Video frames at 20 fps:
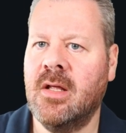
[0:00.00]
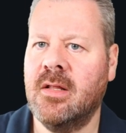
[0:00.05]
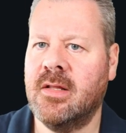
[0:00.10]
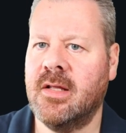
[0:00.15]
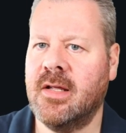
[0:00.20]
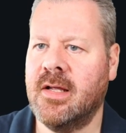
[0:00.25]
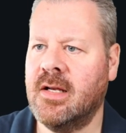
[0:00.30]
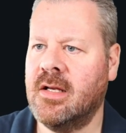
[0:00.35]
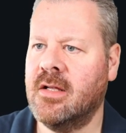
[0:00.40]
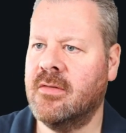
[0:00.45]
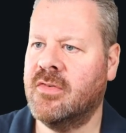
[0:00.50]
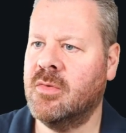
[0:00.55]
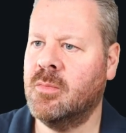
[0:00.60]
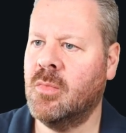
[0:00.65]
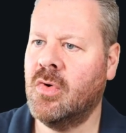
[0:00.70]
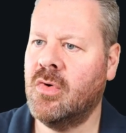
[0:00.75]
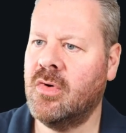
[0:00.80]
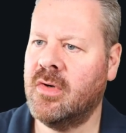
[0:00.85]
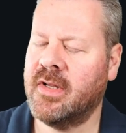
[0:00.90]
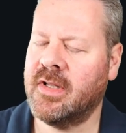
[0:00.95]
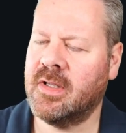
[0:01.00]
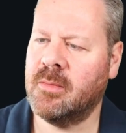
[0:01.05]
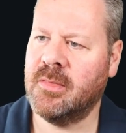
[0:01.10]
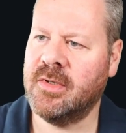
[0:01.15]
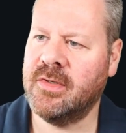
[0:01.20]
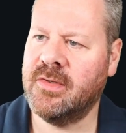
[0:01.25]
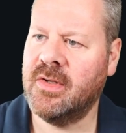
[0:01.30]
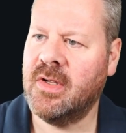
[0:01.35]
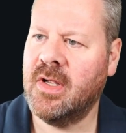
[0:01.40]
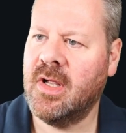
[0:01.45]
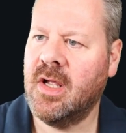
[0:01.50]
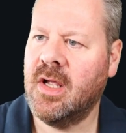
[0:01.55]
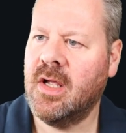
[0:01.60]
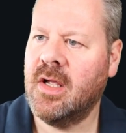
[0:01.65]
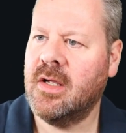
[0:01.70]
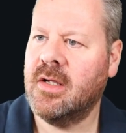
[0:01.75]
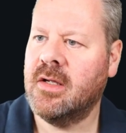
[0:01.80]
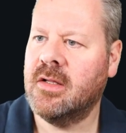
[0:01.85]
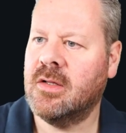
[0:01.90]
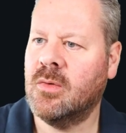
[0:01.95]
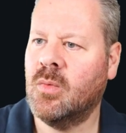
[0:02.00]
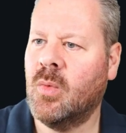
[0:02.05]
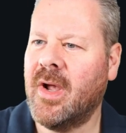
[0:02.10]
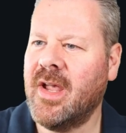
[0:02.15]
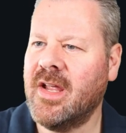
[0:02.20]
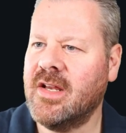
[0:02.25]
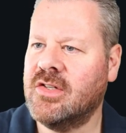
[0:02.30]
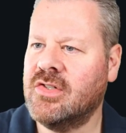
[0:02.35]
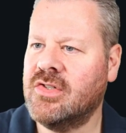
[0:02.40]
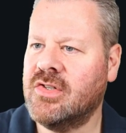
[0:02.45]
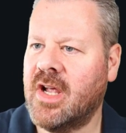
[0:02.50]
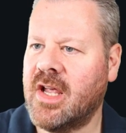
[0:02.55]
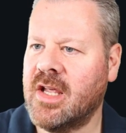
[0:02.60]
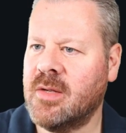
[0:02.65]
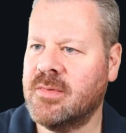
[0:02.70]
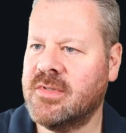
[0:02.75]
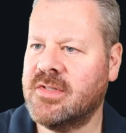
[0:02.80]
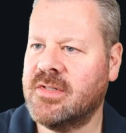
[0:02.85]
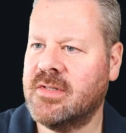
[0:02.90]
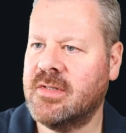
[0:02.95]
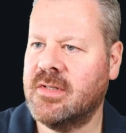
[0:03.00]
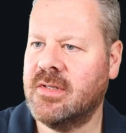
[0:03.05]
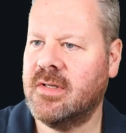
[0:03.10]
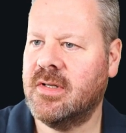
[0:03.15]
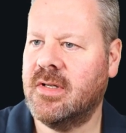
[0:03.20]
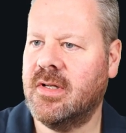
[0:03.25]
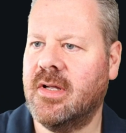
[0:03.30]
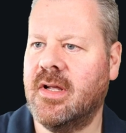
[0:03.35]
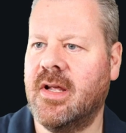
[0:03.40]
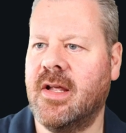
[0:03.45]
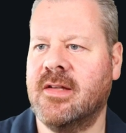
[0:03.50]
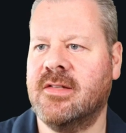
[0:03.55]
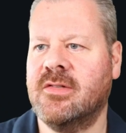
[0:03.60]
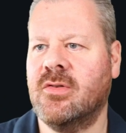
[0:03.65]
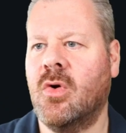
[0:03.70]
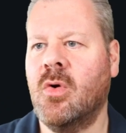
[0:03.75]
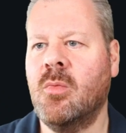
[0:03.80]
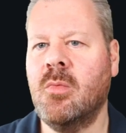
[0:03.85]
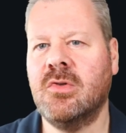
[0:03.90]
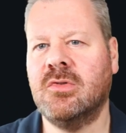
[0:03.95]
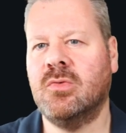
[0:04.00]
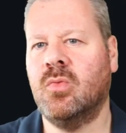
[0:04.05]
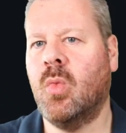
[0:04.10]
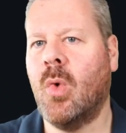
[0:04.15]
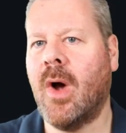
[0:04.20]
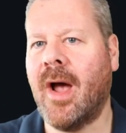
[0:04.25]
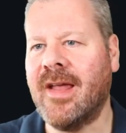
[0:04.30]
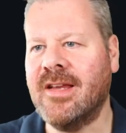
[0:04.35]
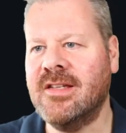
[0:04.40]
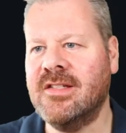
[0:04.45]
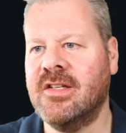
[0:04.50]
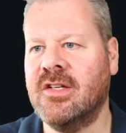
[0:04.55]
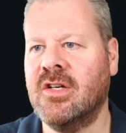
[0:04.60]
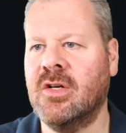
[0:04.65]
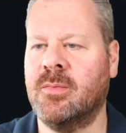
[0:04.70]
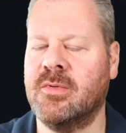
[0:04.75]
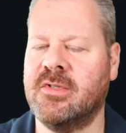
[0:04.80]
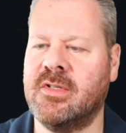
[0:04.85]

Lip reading: the iliofemoral ligament, the way it shapes, it's almost winding up.